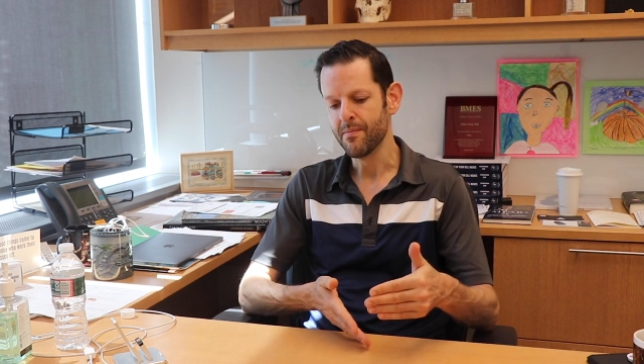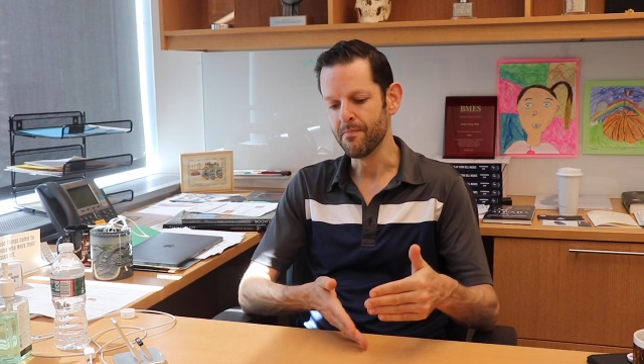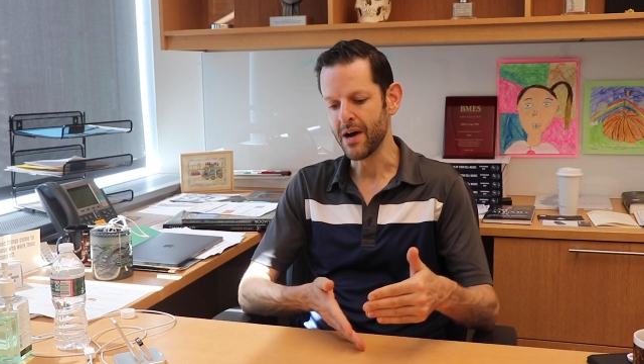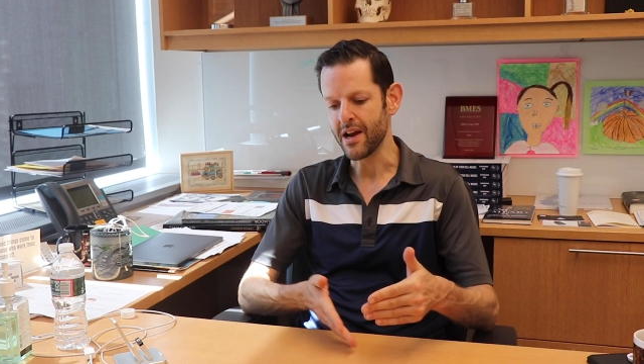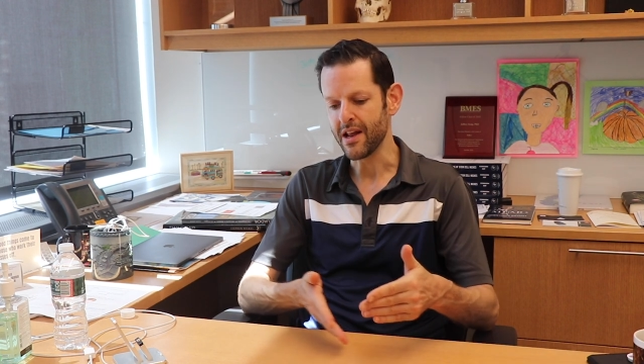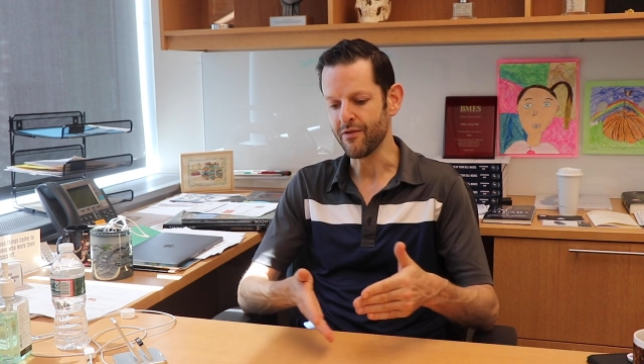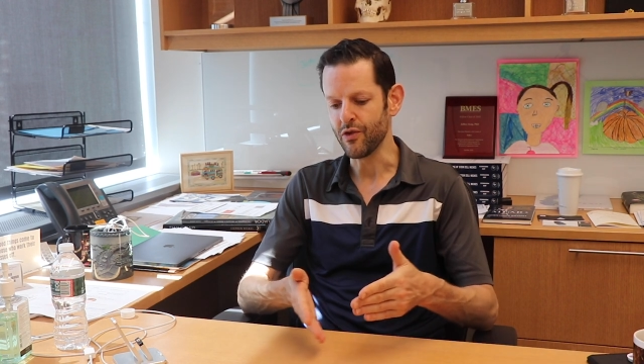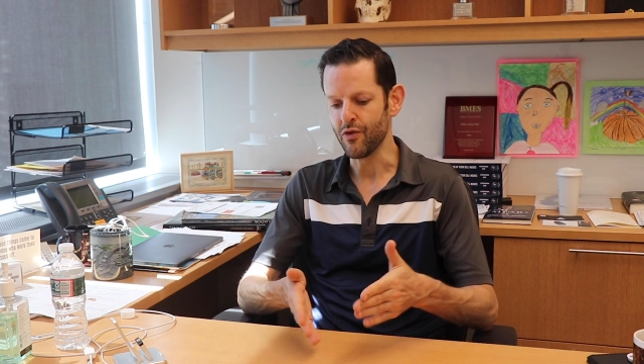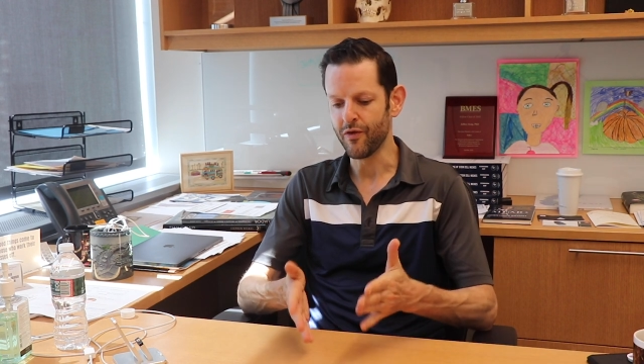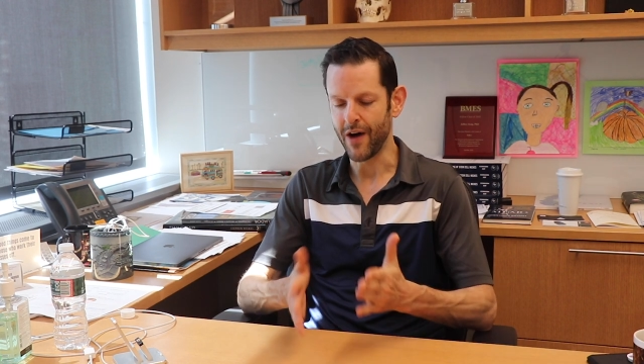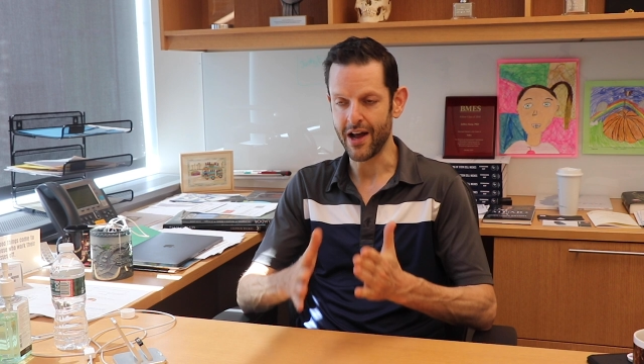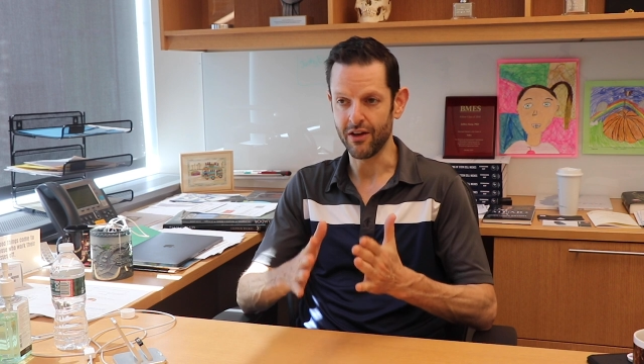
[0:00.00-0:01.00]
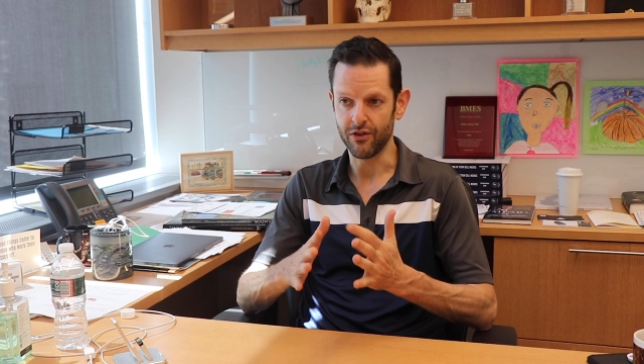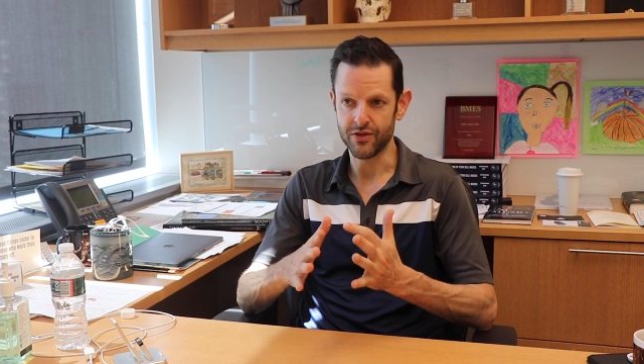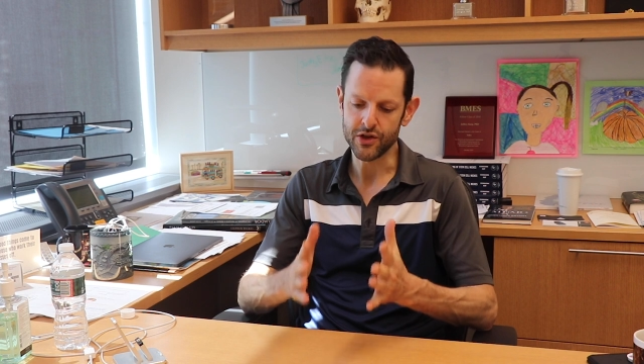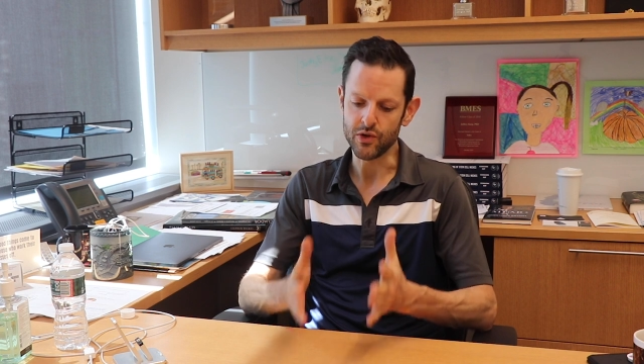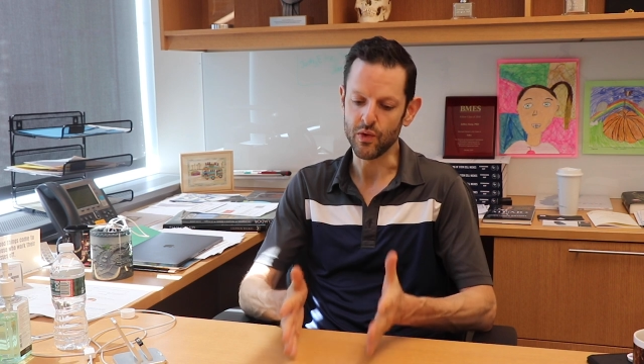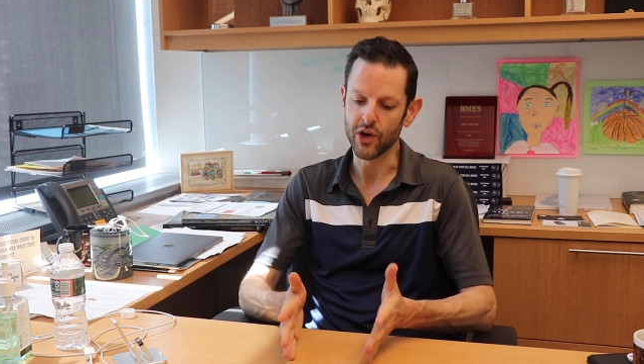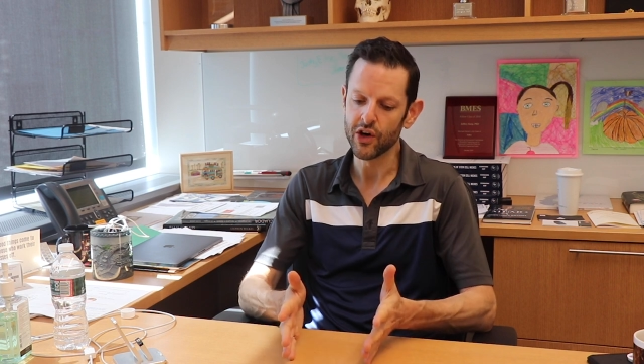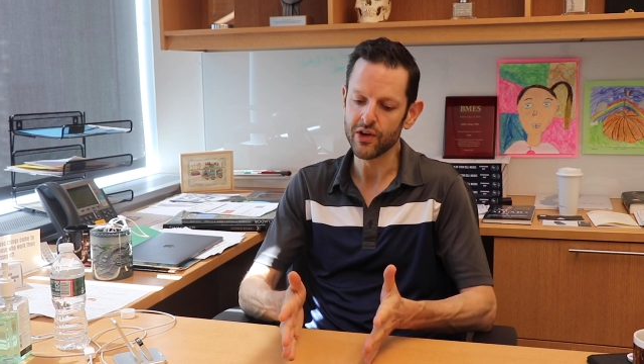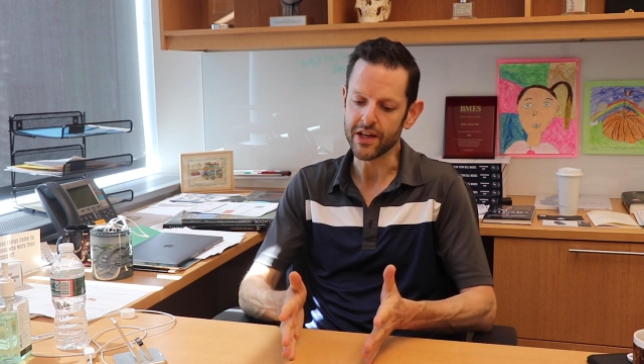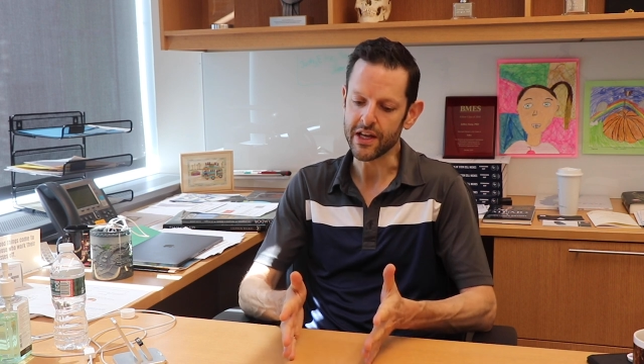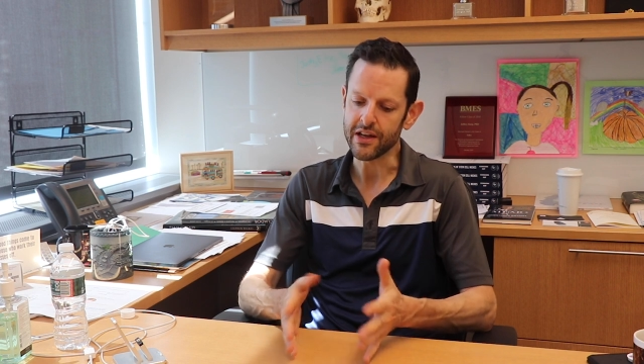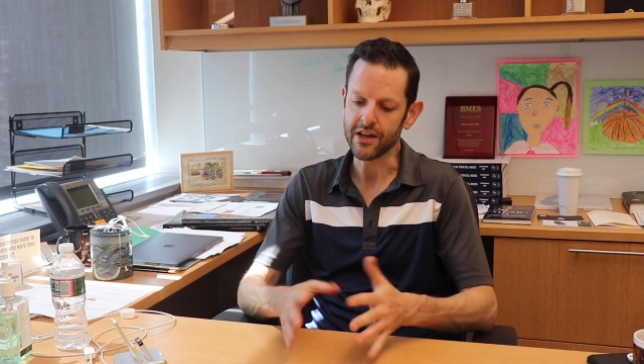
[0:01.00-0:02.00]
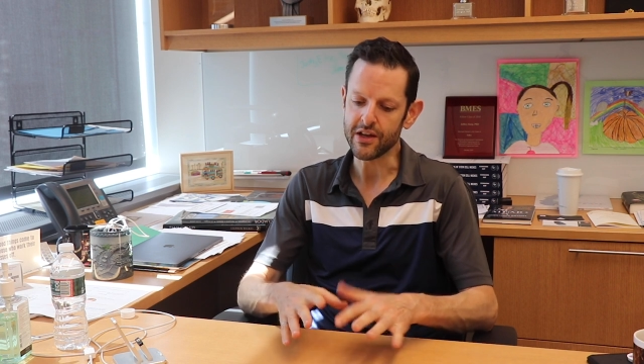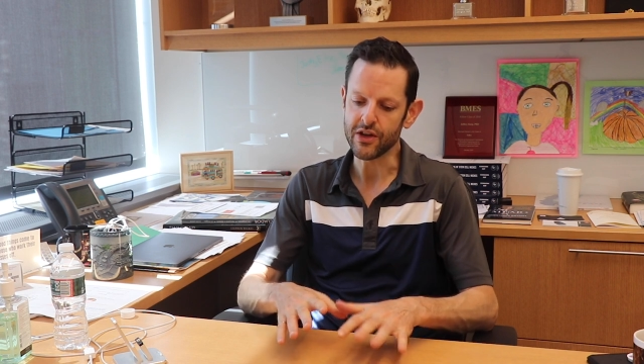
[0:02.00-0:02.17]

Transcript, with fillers: But if you file too early,